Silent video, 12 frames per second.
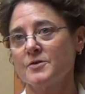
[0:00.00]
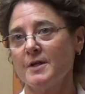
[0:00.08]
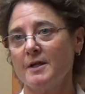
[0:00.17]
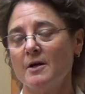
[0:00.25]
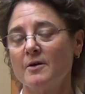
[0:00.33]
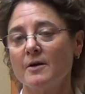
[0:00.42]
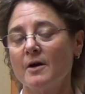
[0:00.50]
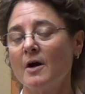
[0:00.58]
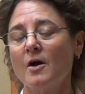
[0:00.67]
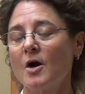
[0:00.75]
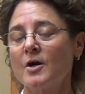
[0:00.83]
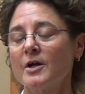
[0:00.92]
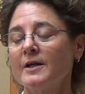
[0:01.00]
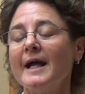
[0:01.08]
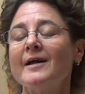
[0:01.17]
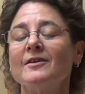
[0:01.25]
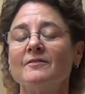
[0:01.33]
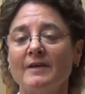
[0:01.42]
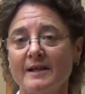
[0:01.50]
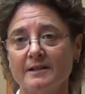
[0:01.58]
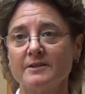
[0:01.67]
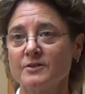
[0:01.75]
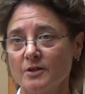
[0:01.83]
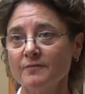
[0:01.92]
They aren't on
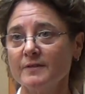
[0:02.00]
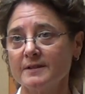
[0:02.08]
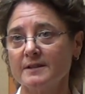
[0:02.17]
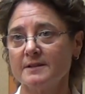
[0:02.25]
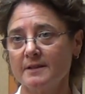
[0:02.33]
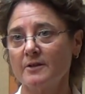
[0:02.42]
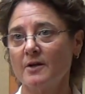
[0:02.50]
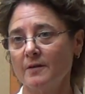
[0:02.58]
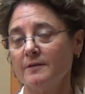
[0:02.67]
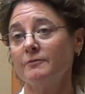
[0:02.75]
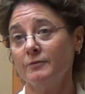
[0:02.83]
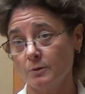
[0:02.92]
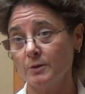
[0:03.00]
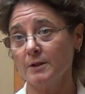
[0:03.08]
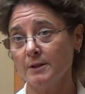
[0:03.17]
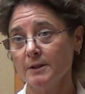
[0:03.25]
elevated surfaces. They're on the floor.